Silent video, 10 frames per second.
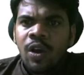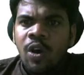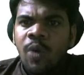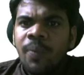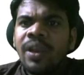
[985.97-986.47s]

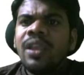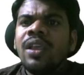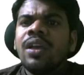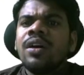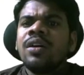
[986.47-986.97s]
how
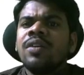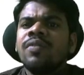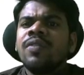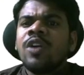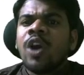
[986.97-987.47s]
many of
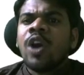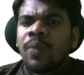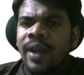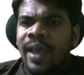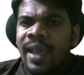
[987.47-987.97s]

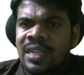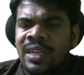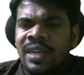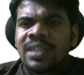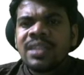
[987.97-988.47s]
carbon
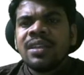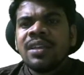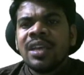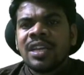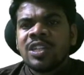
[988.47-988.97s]
dioxides?
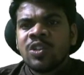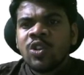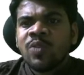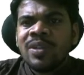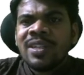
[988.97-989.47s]

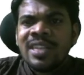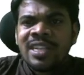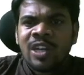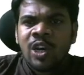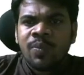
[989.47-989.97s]
Hexose means 6
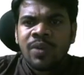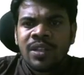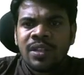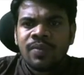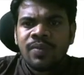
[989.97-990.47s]

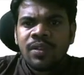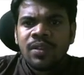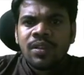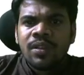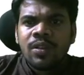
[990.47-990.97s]
carbons.
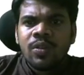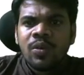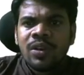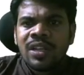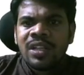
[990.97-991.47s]
So
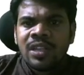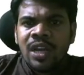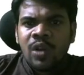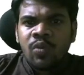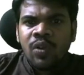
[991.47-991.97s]
it is
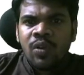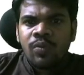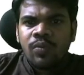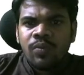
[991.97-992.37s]
not 12.